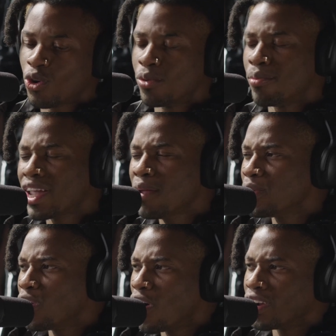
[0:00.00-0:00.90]
Well, Miami
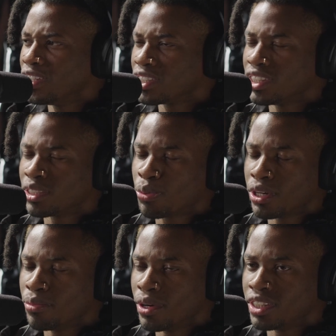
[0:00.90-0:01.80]
Gardens is
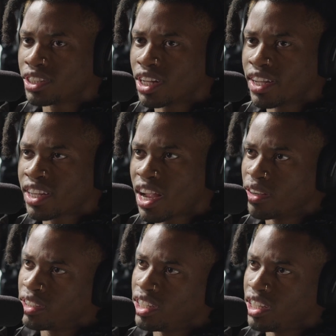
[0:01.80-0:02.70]
pretty much like
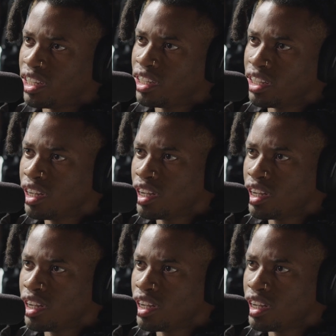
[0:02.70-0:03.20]
Carroll City